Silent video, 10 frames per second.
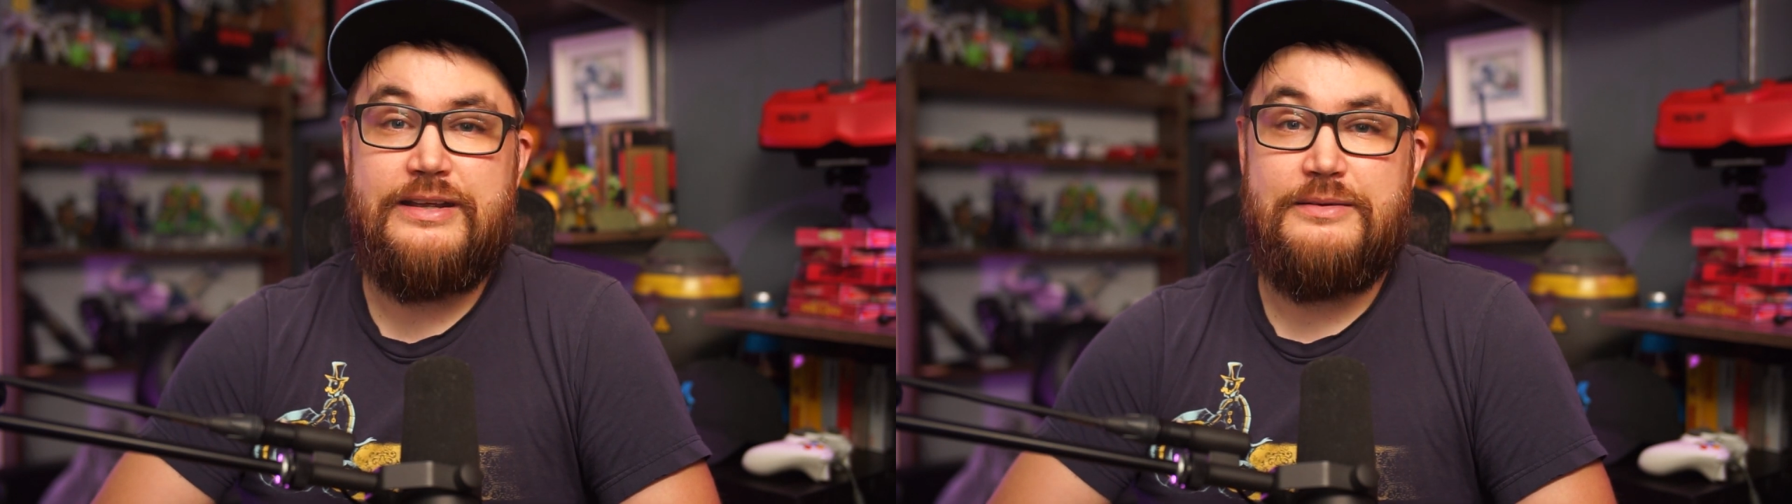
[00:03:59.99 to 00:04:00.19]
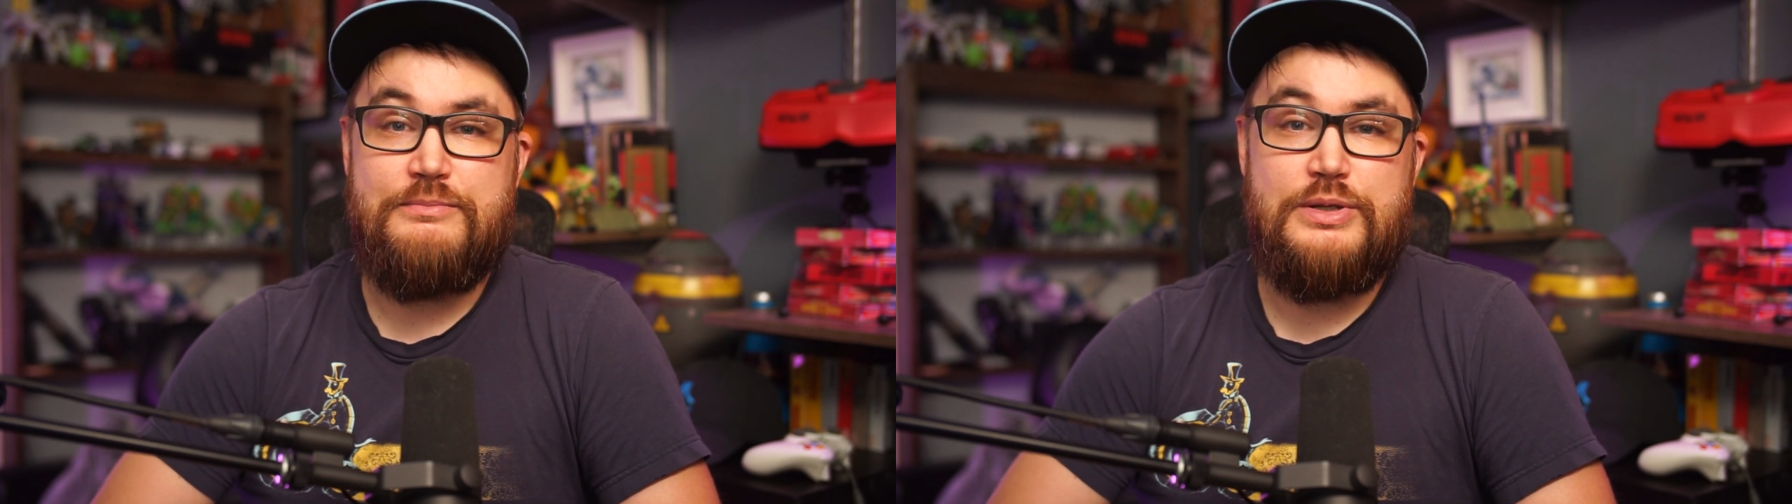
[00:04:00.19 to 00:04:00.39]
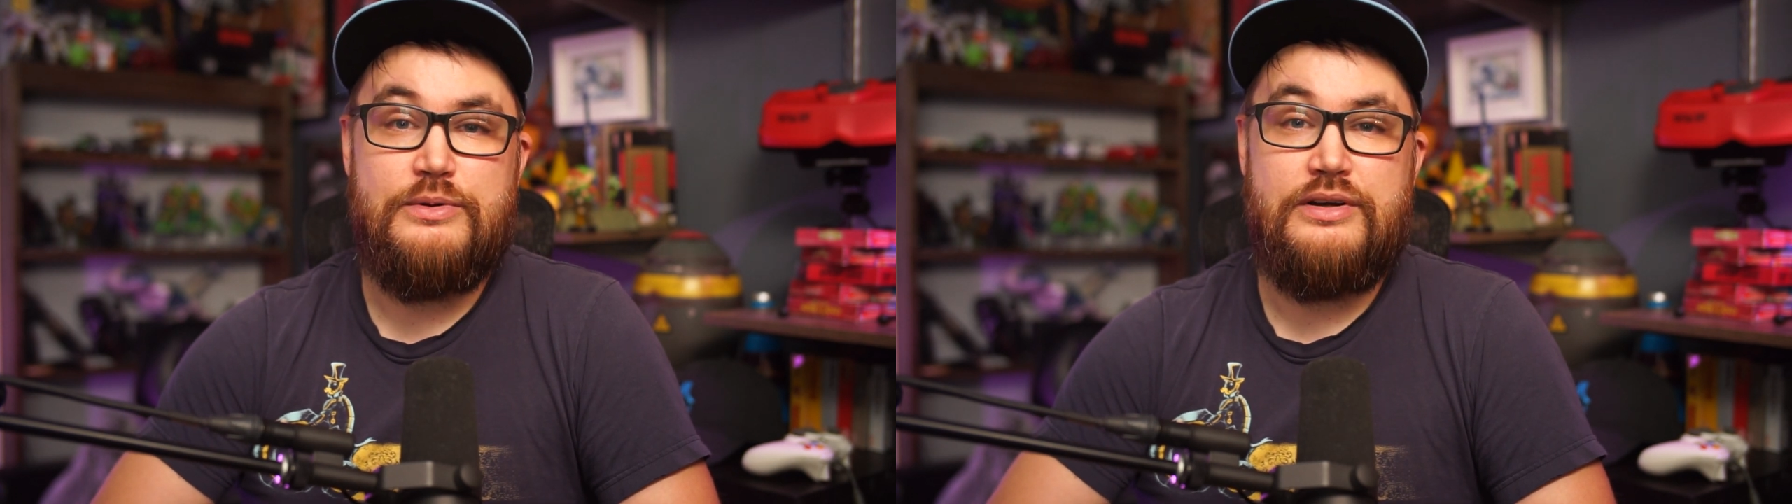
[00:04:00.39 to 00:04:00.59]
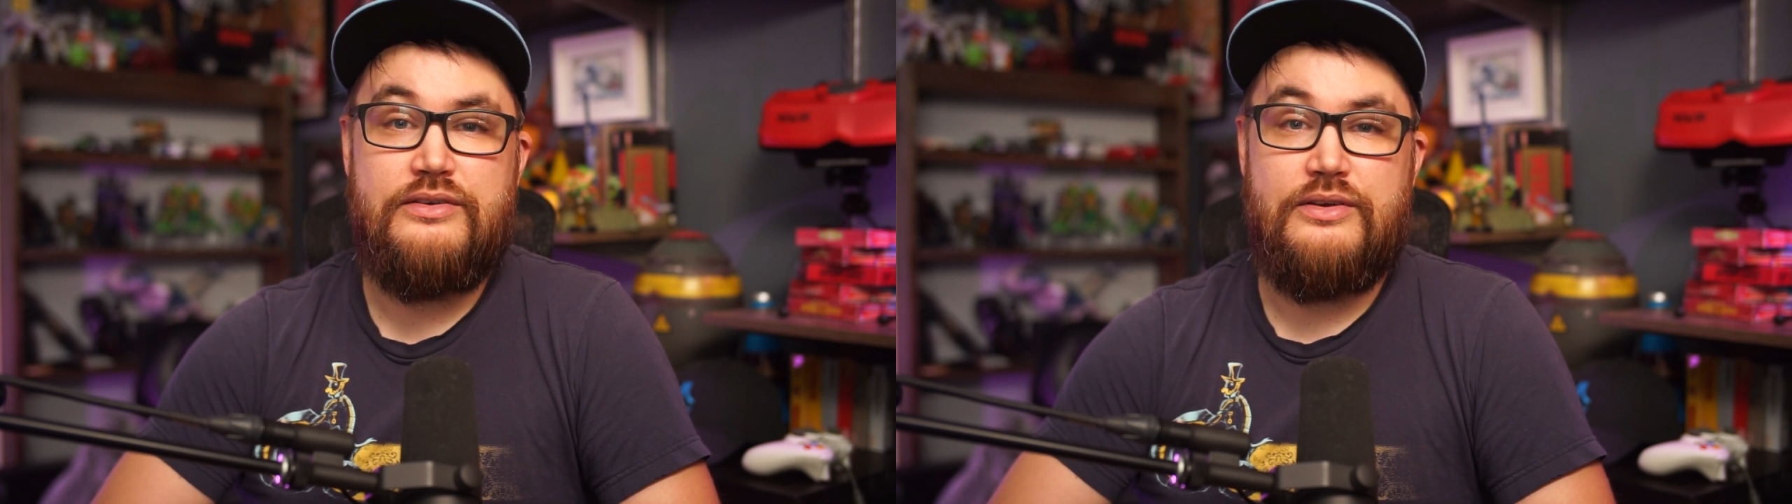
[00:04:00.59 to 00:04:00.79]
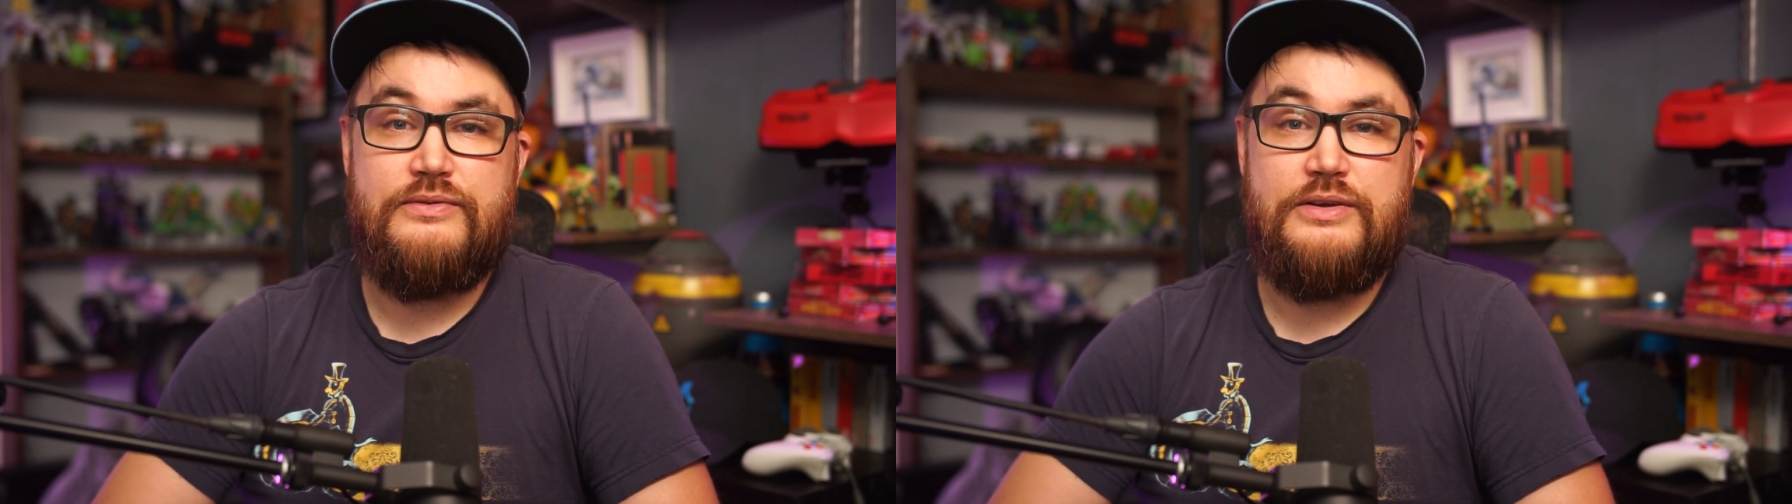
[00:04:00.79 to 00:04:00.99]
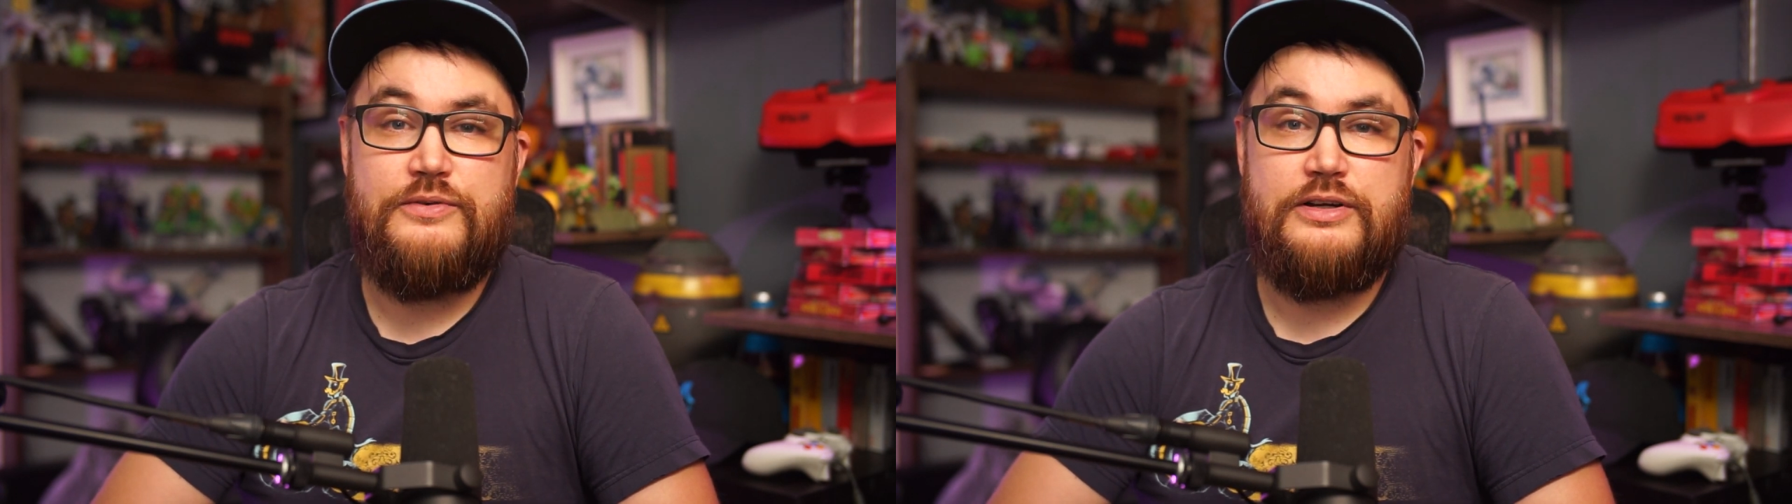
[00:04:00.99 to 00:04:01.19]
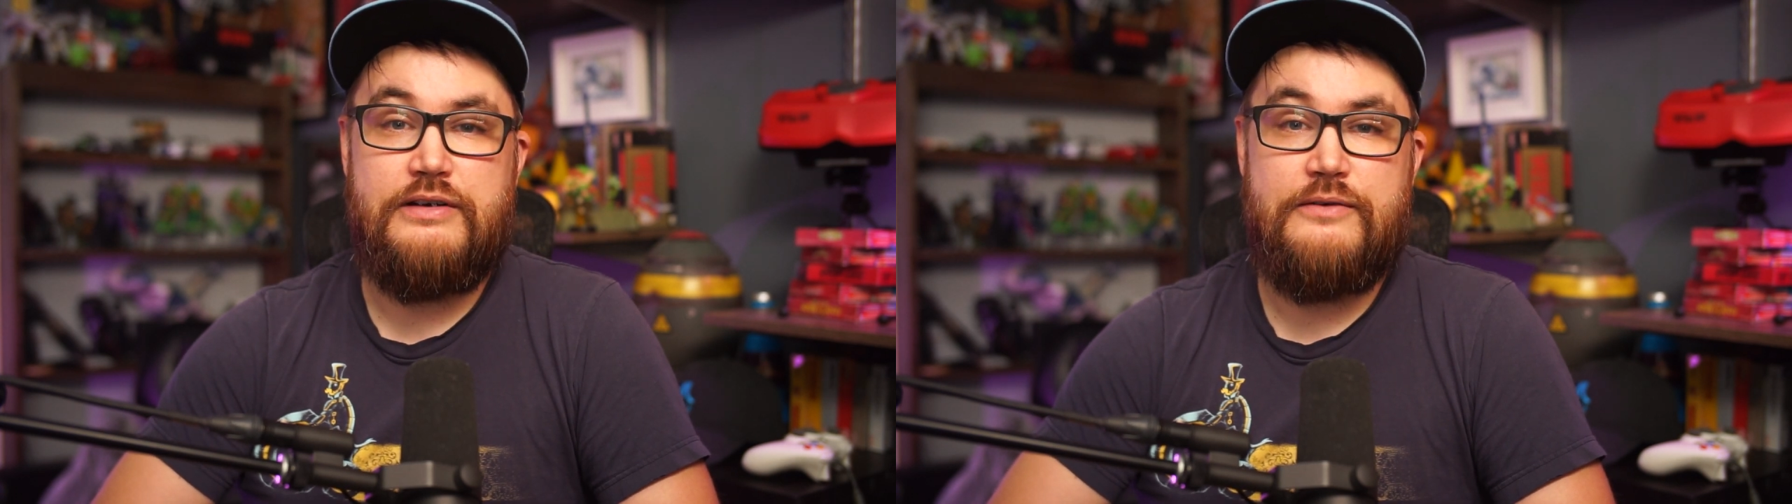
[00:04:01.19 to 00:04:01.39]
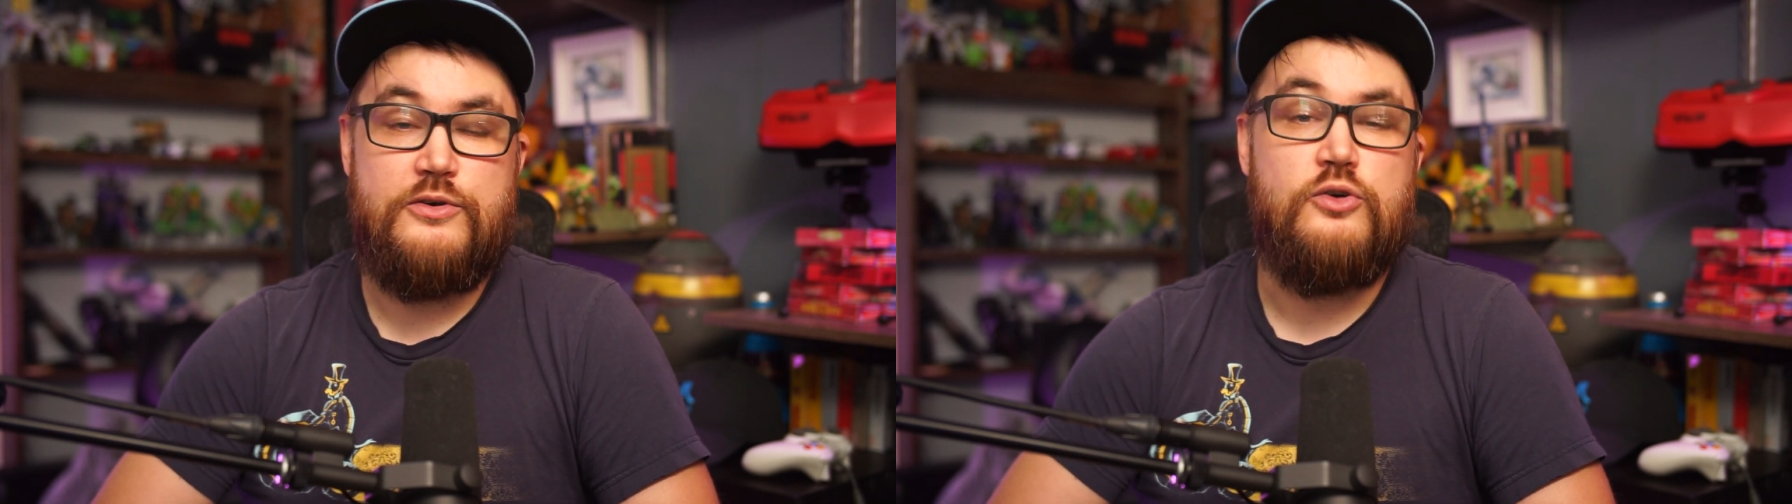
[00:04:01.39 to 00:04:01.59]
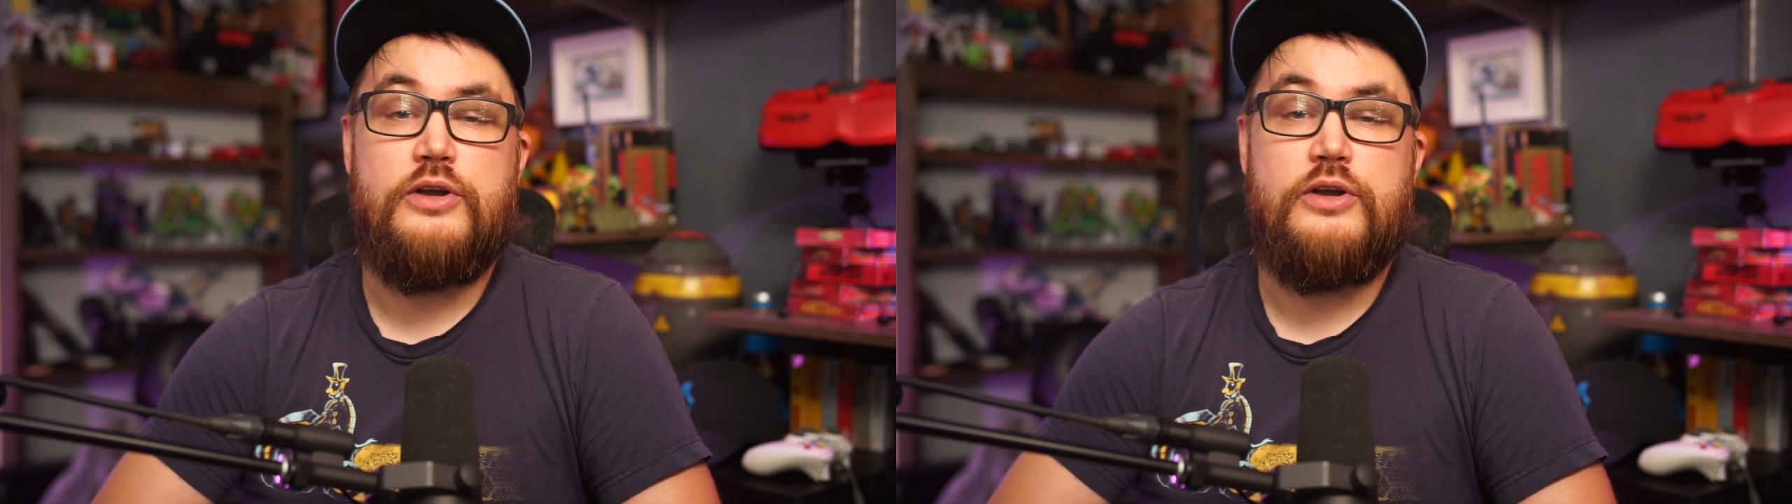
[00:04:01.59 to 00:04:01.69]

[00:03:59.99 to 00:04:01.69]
computers of different graphical